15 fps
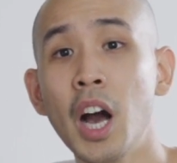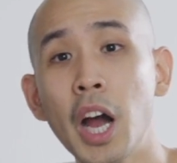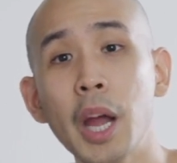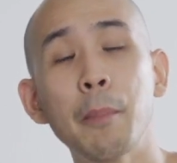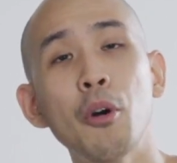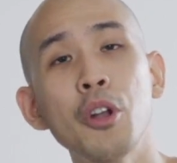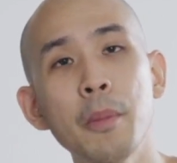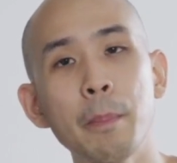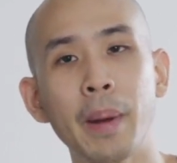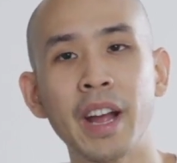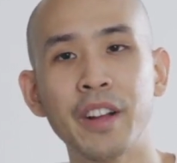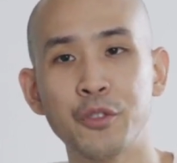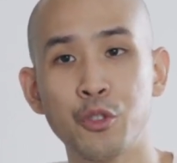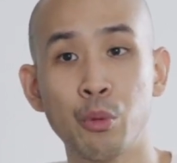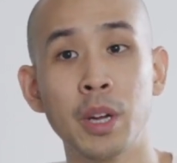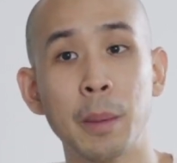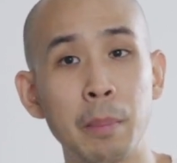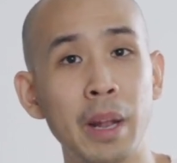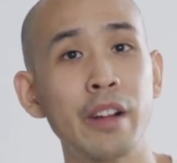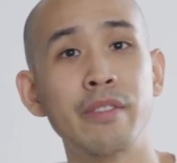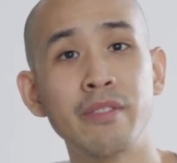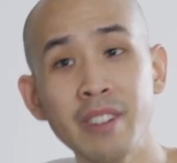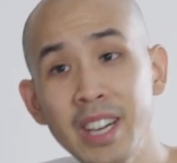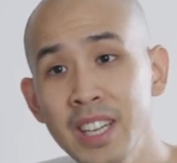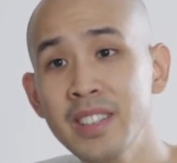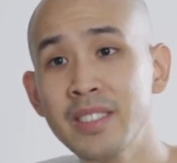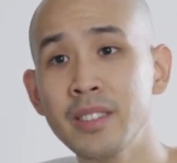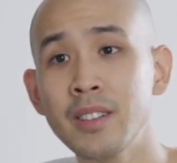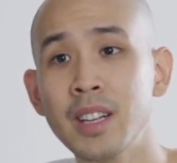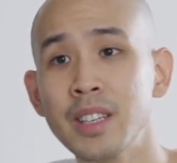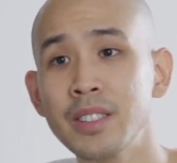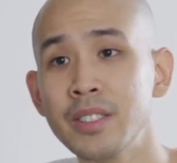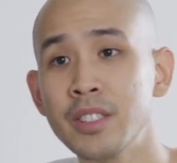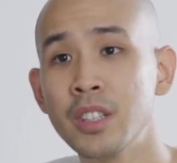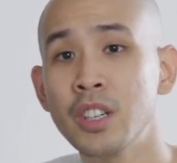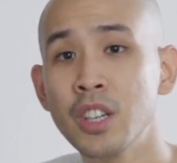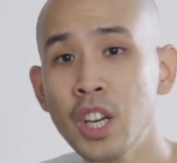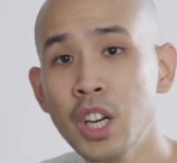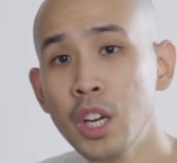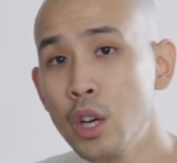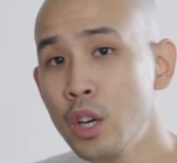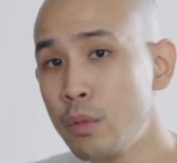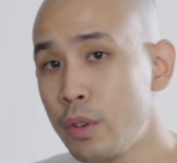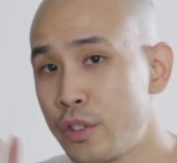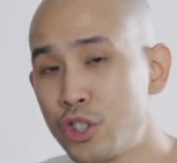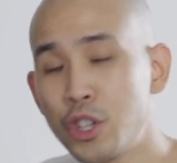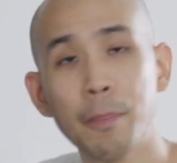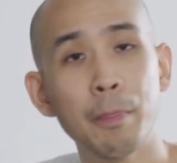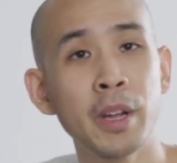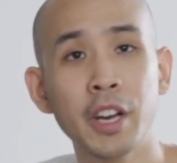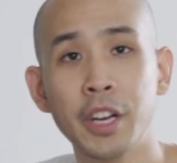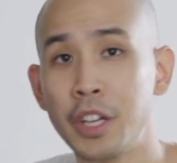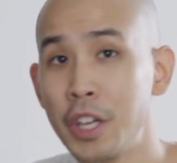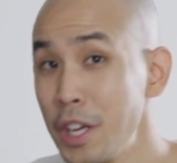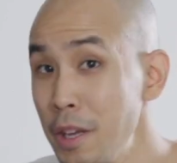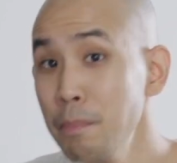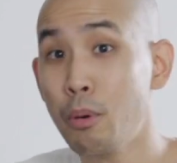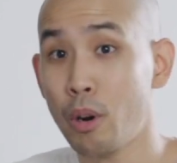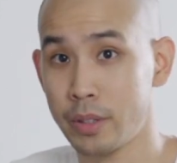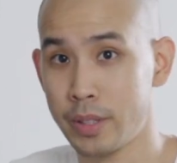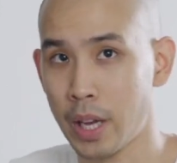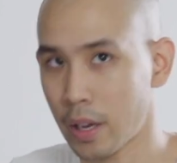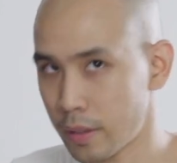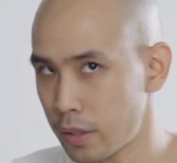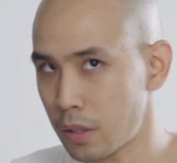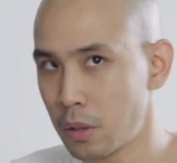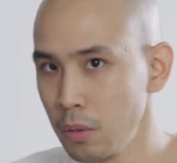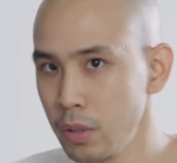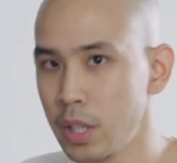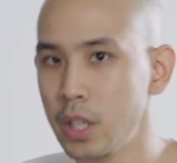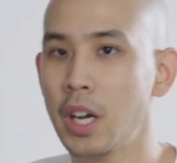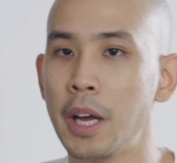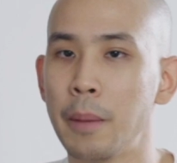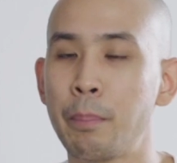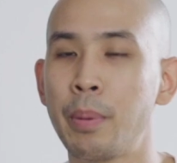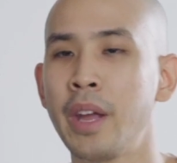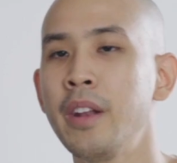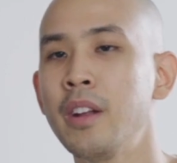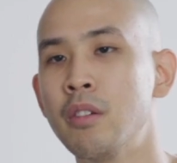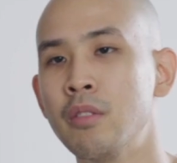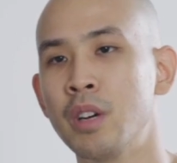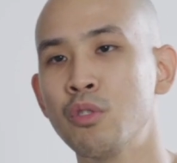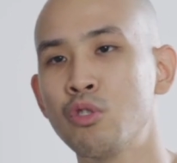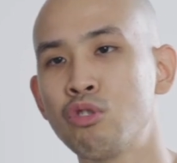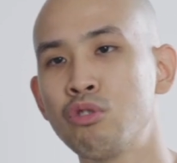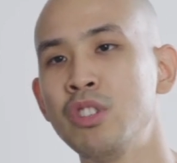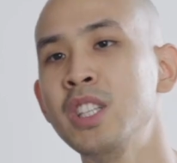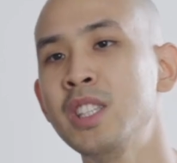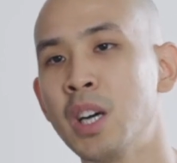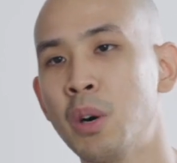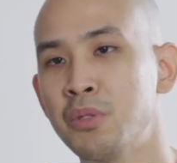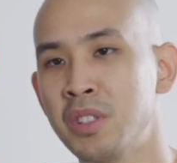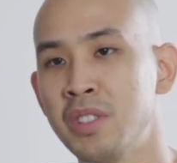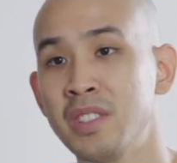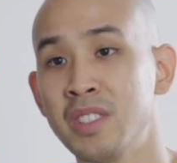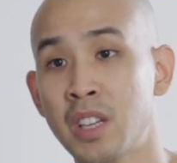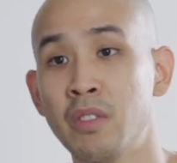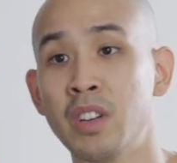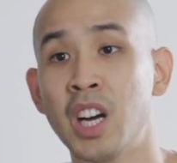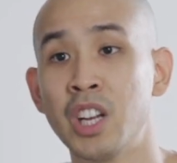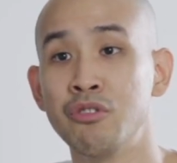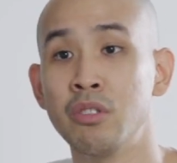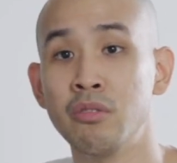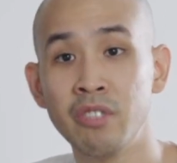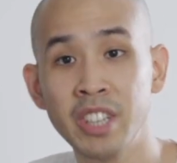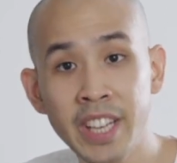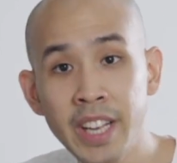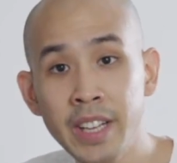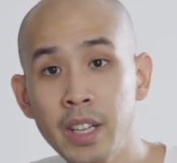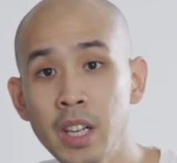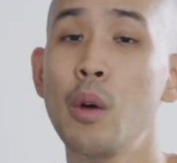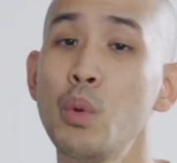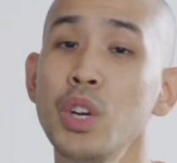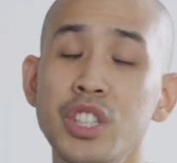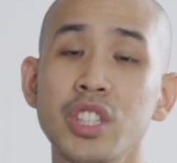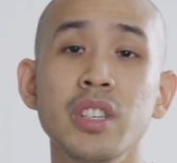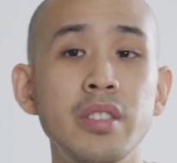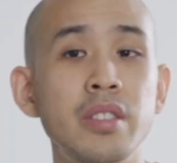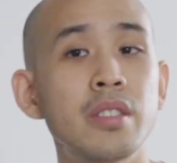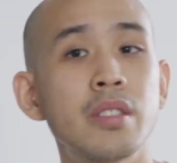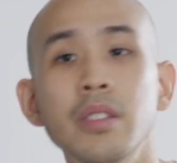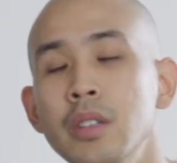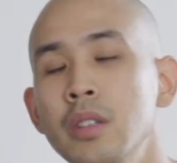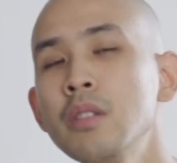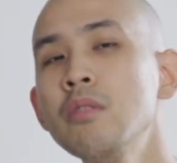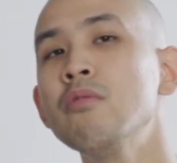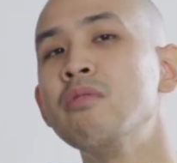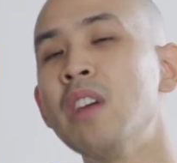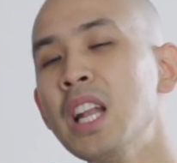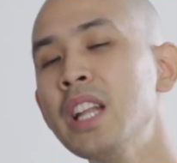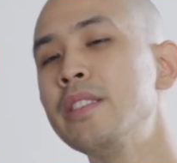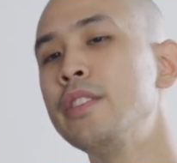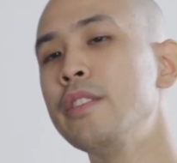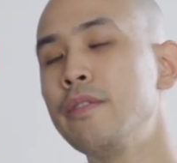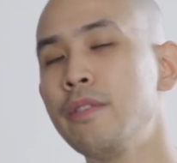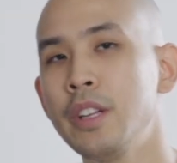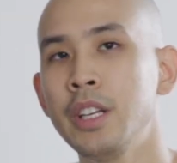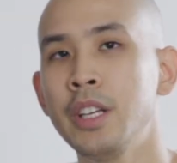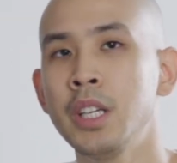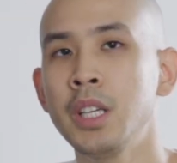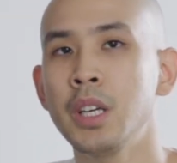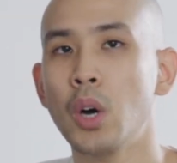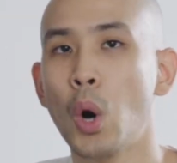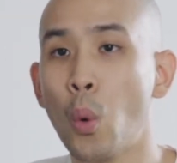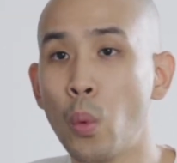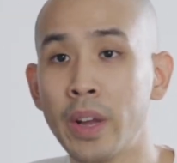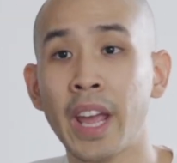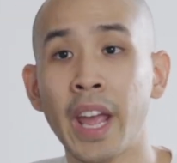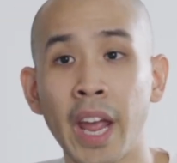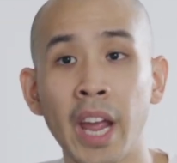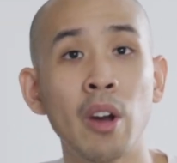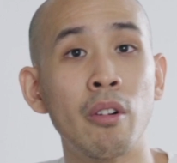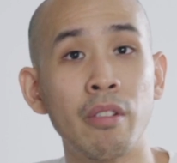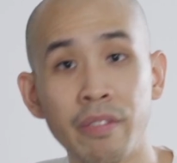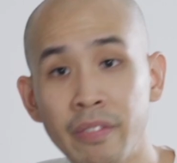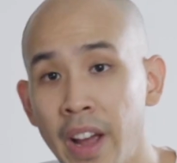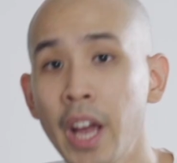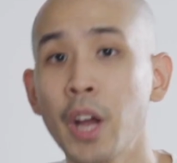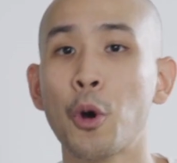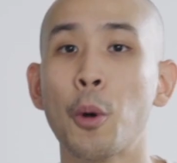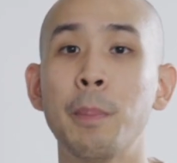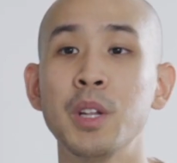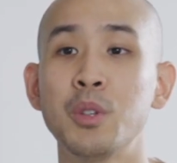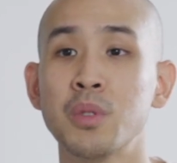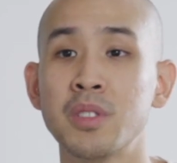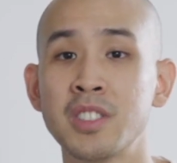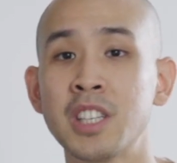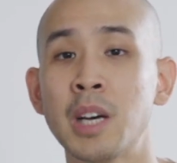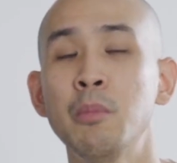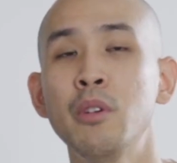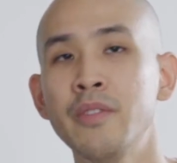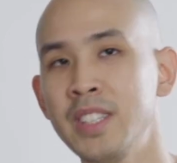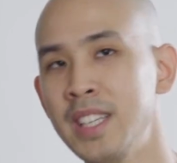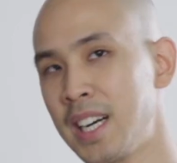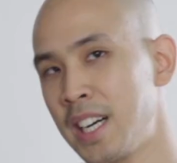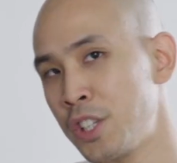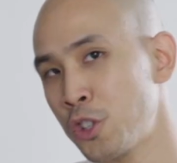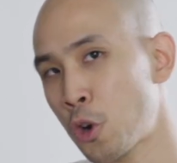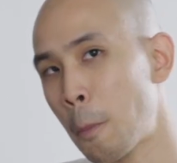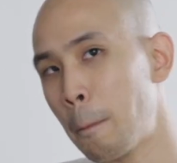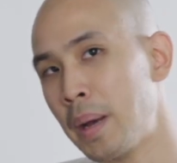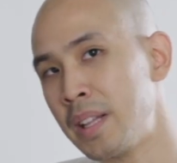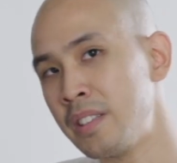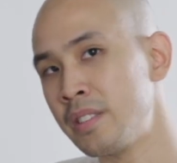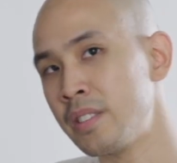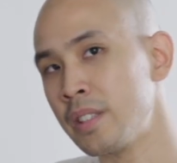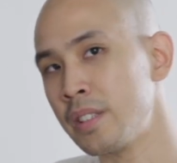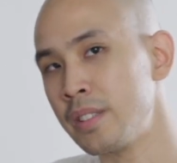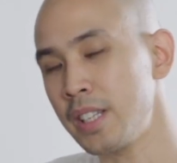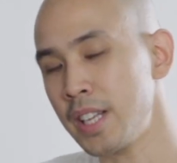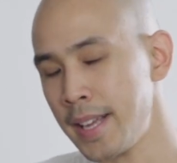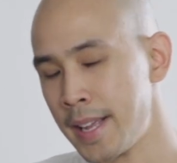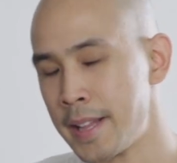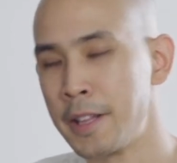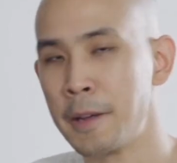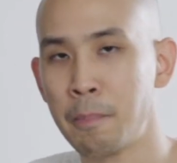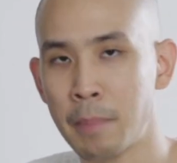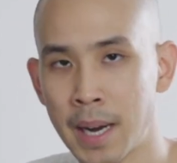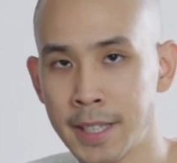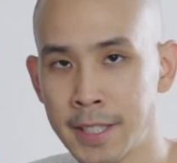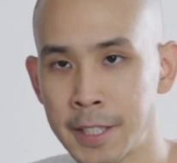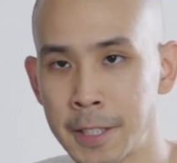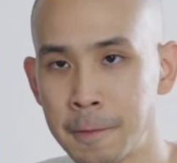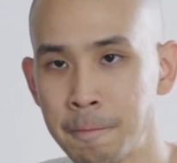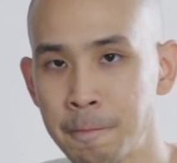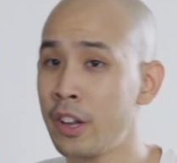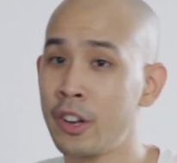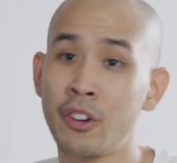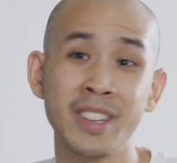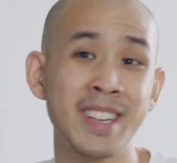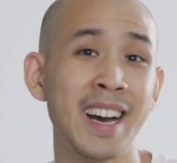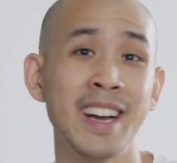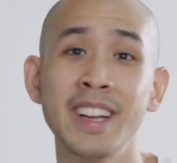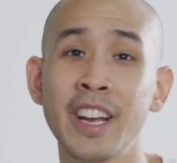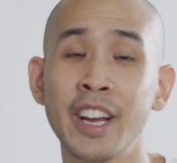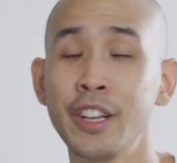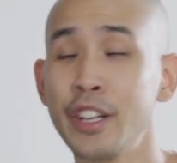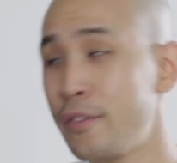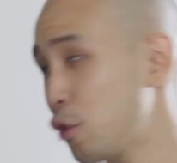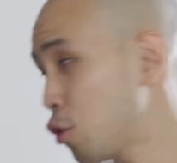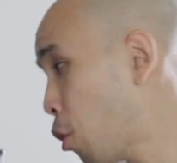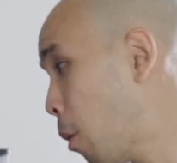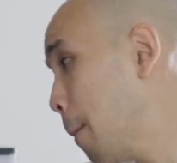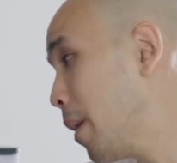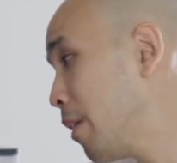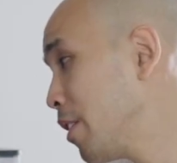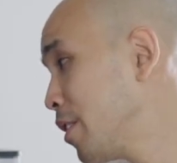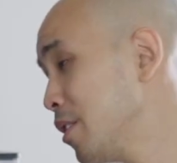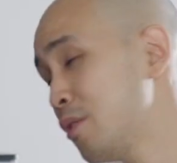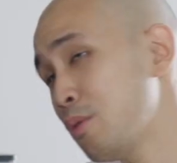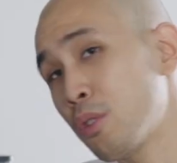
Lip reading: I bought it back during a Black Friday sale last year. With shipping and import tax included, I paid around 3,700 ringgit, which is still relatively okay or fair compared to some of the other competitors in the market. And on the other hand, if you're comparing this